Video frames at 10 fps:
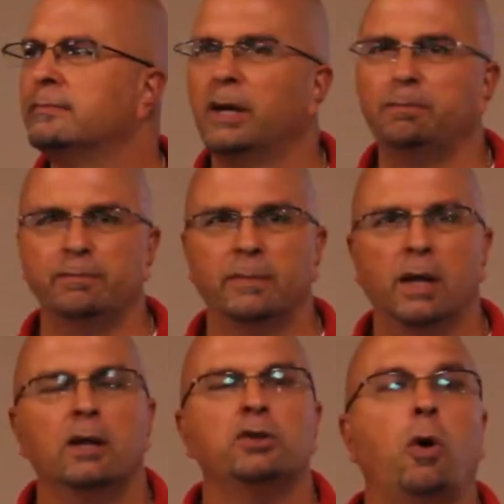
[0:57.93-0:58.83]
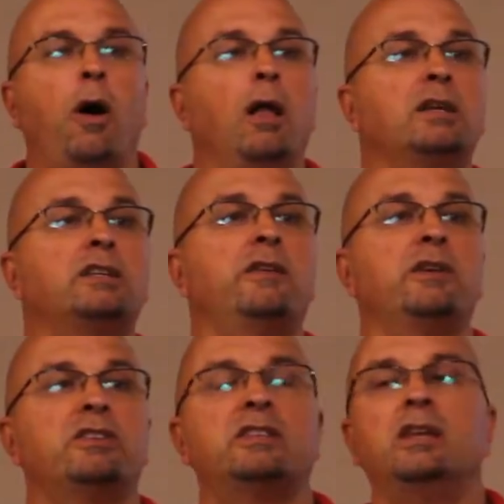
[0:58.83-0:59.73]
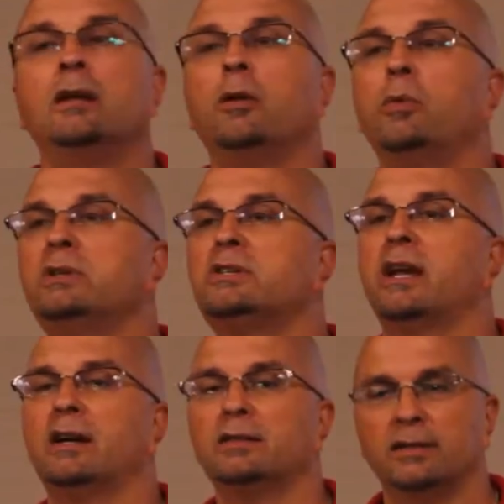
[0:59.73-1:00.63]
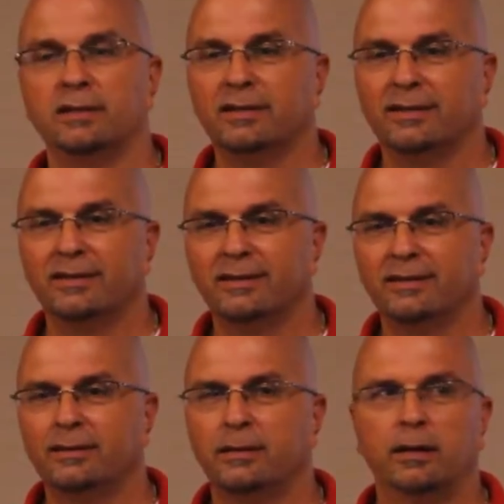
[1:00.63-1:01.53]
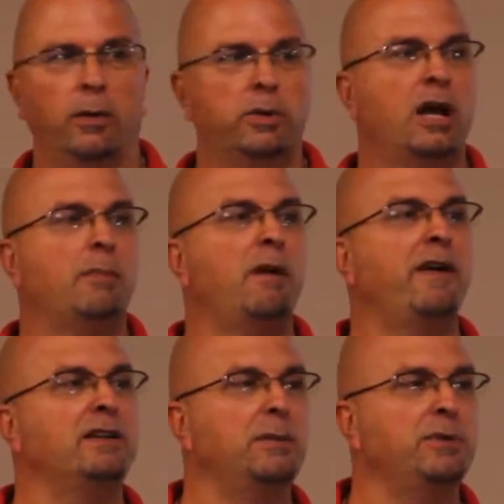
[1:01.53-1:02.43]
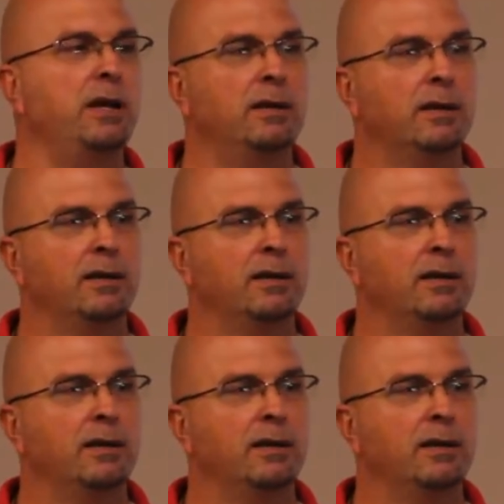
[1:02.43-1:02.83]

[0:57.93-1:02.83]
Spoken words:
Yep. So all exterior steel wooden stairs. We talking about fire escapes yet?